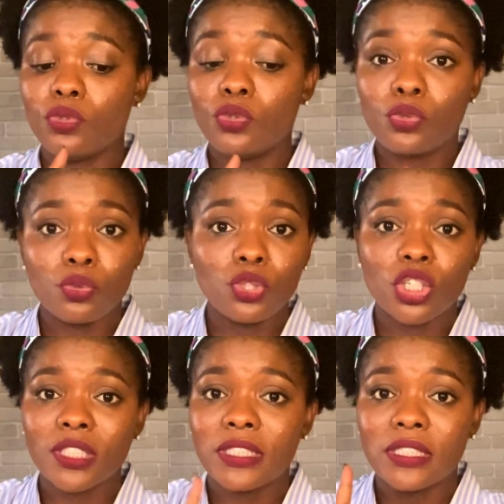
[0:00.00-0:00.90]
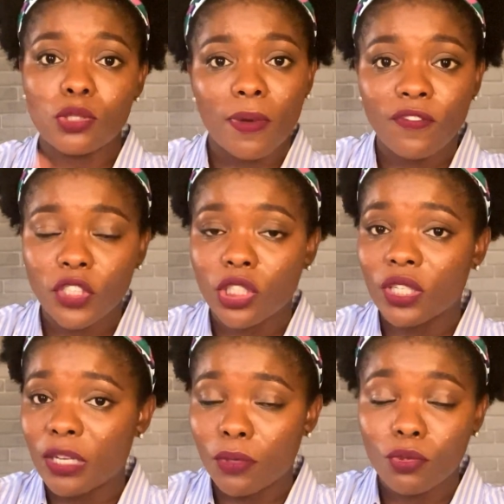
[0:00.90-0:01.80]
do just the superficial
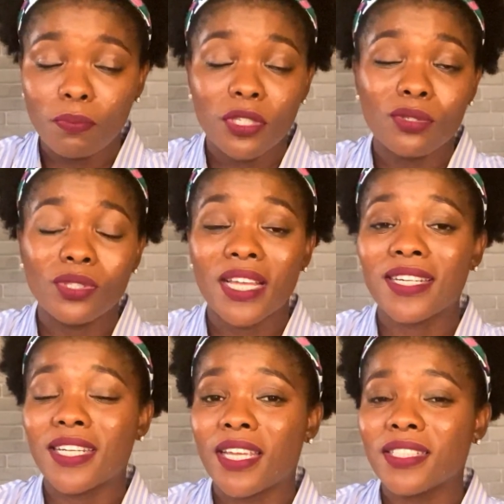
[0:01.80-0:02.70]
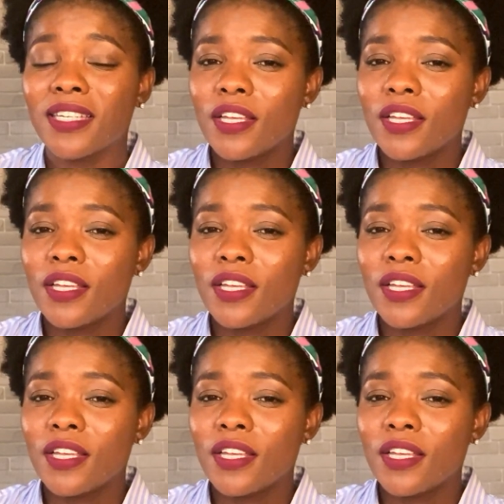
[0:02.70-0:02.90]
chemical peels and then